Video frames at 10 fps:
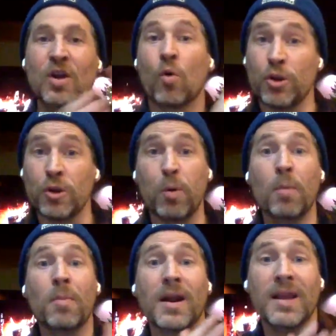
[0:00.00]
or do you put
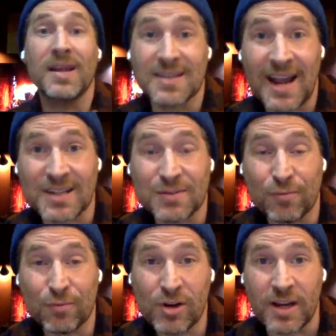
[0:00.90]
money in
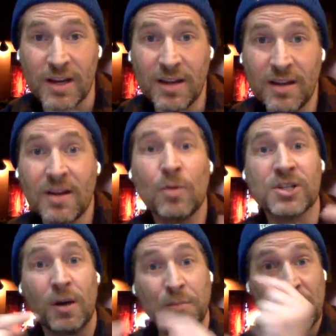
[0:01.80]
tax-free, which
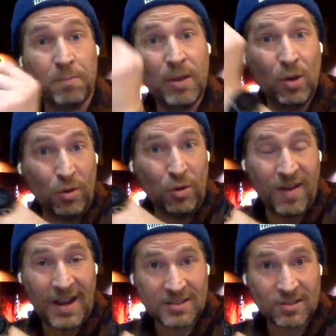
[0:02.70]
helps it build
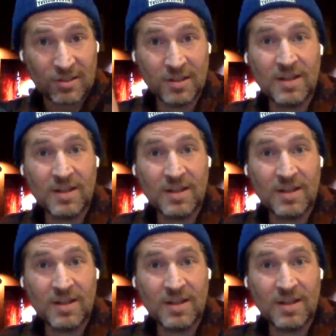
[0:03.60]
faster,